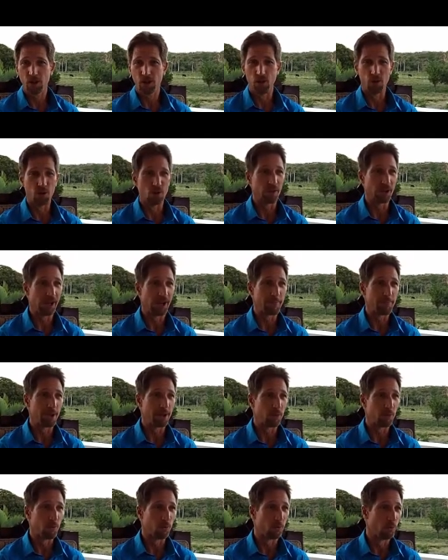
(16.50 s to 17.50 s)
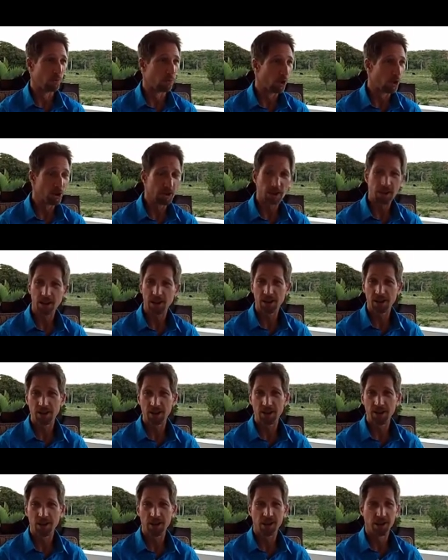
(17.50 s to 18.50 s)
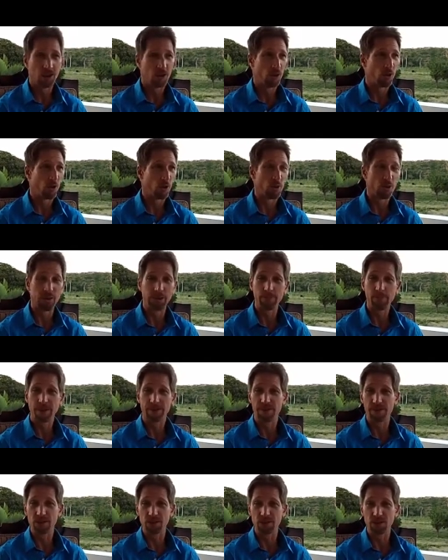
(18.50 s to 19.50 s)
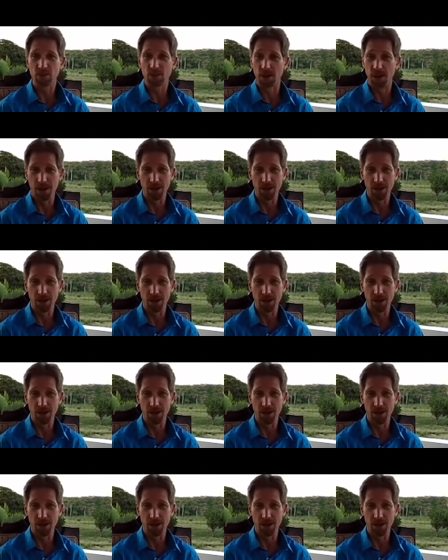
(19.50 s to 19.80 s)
or at my work, or in my physical